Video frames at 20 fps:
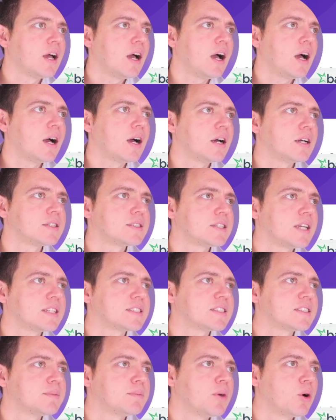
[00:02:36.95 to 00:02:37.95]
uh,
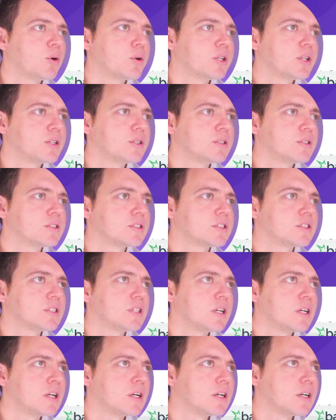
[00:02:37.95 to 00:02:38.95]
testimonials
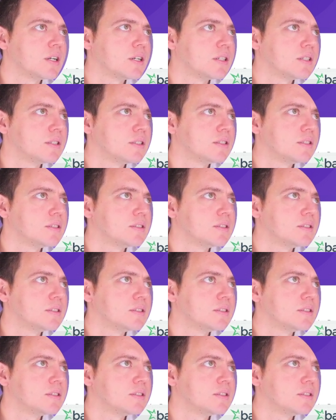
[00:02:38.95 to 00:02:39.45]
uh,